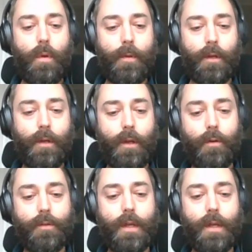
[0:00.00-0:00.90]
women and
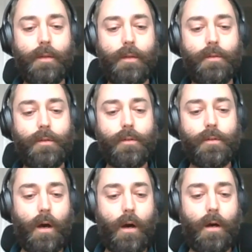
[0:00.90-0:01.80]
girls, and
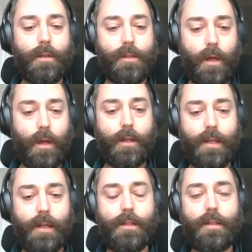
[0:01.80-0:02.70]
our science,
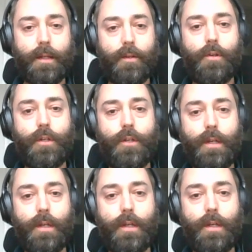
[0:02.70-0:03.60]
data, technology,
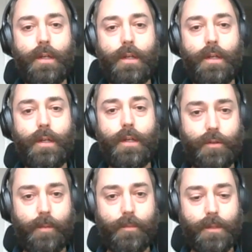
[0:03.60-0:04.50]
and innovation
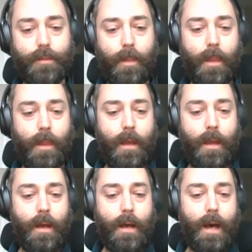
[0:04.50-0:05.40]
streams.
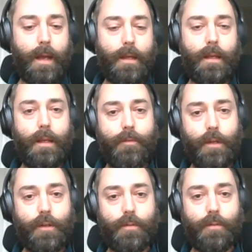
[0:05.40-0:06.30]
And
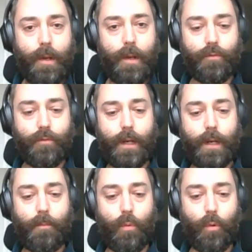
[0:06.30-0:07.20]
innovation plays a really
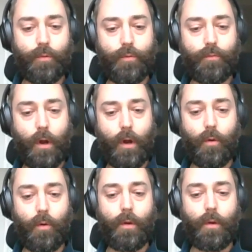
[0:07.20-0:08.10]
important
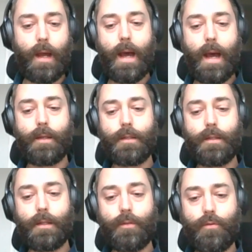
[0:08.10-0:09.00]
role, and
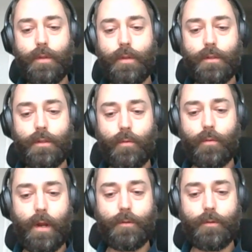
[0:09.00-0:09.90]
it's through this that we're
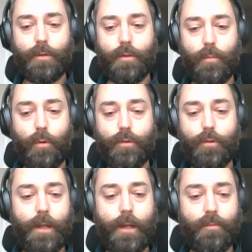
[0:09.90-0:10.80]
able to support a
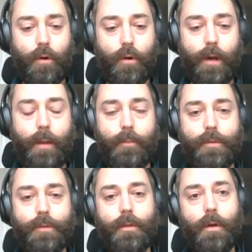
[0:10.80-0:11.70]
range of
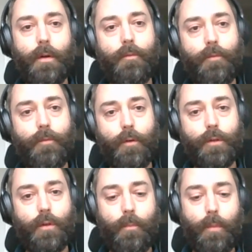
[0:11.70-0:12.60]
programs that focus
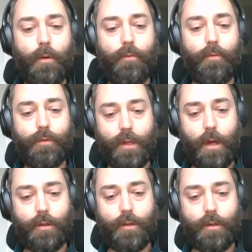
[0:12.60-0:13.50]
on both
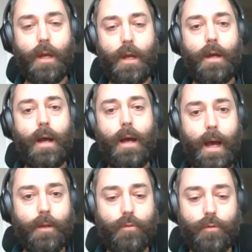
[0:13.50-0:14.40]
research
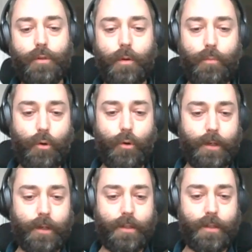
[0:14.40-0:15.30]
and also product
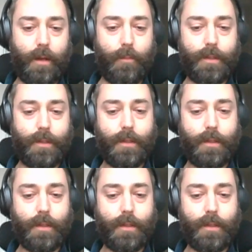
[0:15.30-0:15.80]
development.